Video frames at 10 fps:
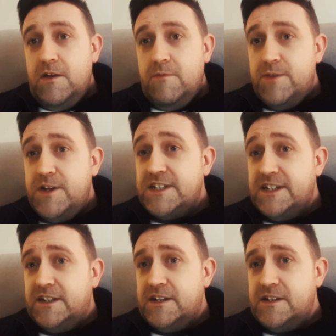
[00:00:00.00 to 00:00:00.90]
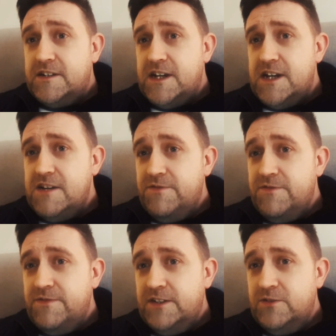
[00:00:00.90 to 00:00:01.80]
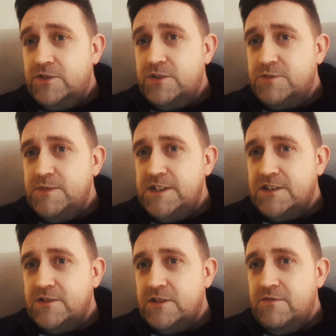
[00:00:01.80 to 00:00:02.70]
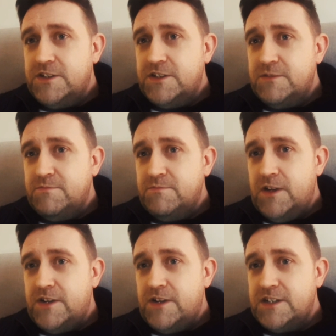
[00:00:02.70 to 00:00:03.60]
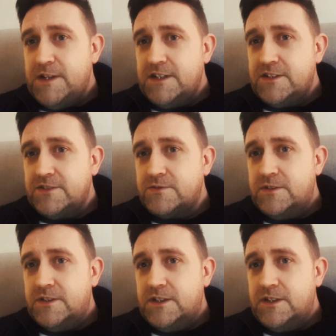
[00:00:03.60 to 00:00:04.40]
But is that everything, or do you want me to go over some other aspects? Or